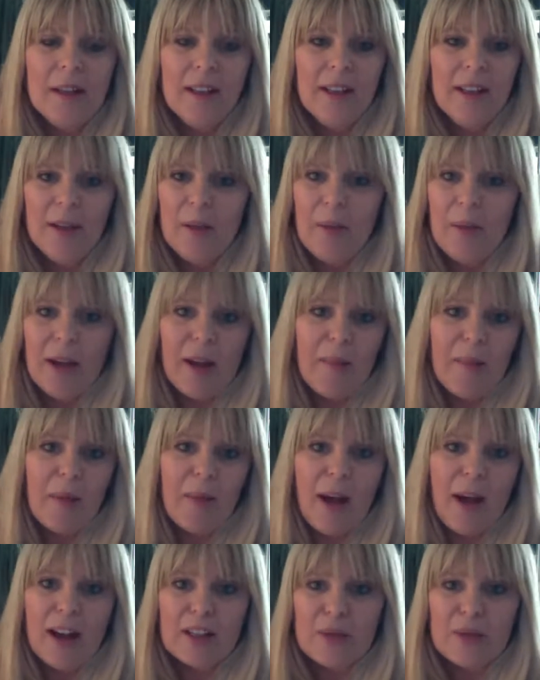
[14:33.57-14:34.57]
pick up the
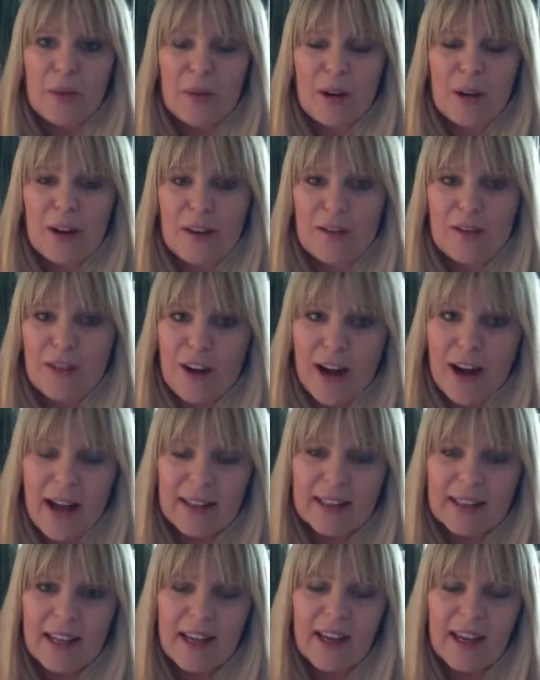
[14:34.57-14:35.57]
box for whatever they're
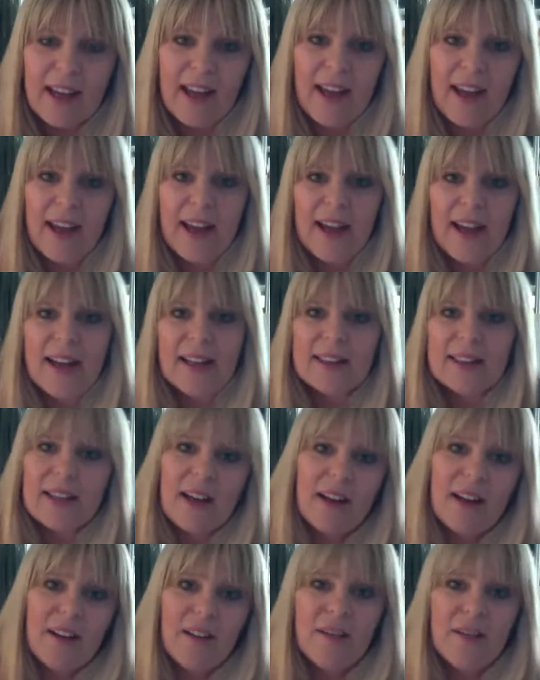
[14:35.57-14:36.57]
asking, and it's
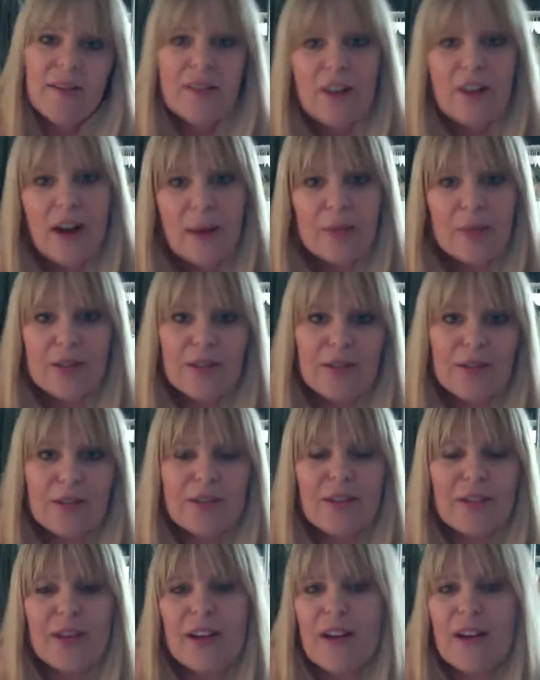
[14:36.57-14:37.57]
kind of a crapshoot.
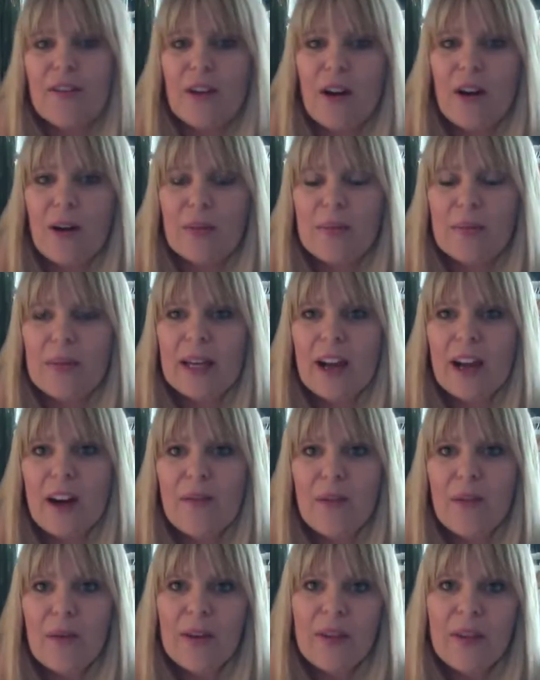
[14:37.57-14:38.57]
So you never know. Be
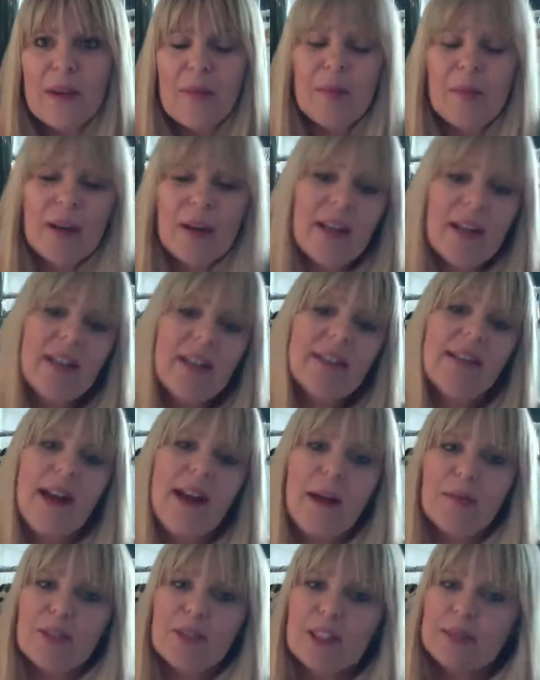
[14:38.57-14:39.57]
careful with it, but it is an
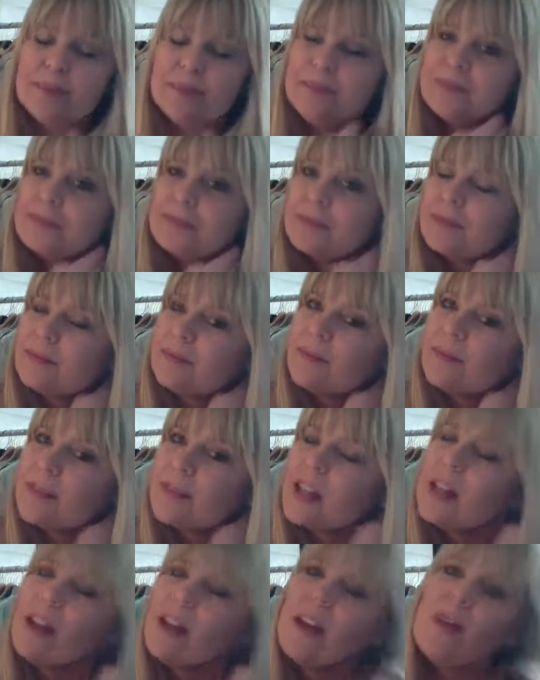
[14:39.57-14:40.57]
option.
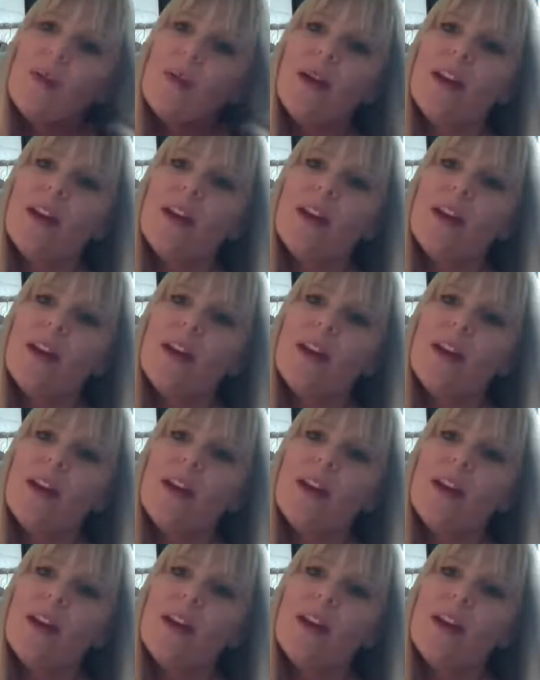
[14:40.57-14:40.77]
Another way you